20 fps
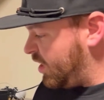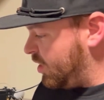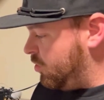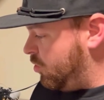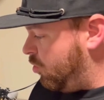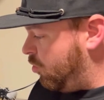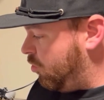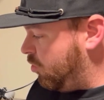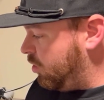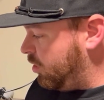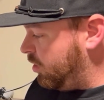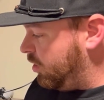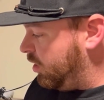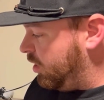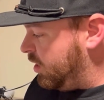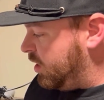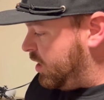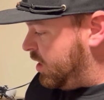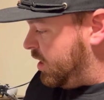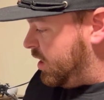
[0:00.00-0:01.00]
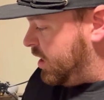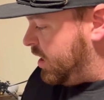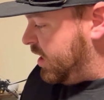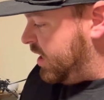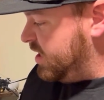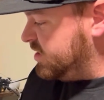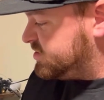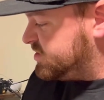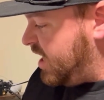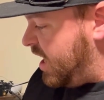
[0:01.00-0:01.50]
Or
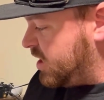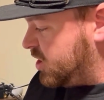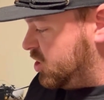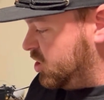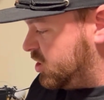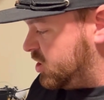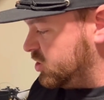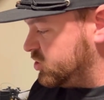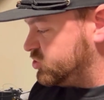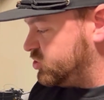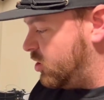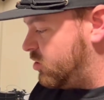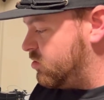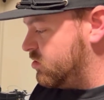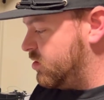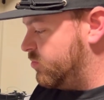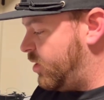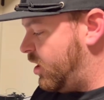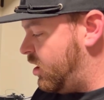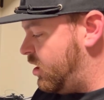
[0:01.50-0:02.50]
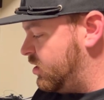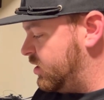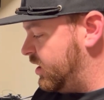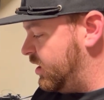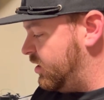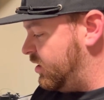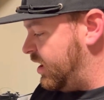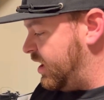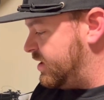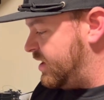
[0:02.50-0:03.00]
he's got good control of the ball
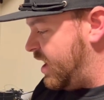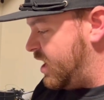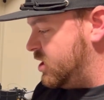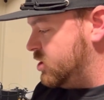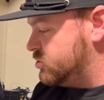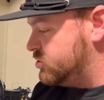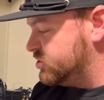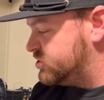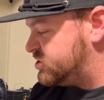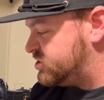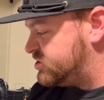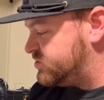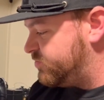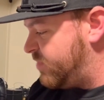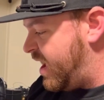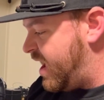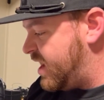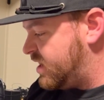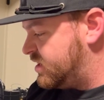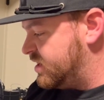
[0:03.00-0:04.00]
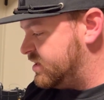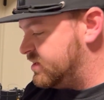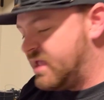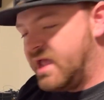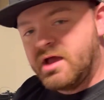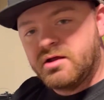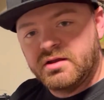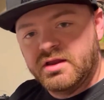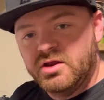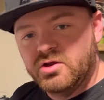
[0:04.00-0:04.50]
here, and now you just smacked it
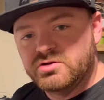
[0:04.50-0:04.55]
down here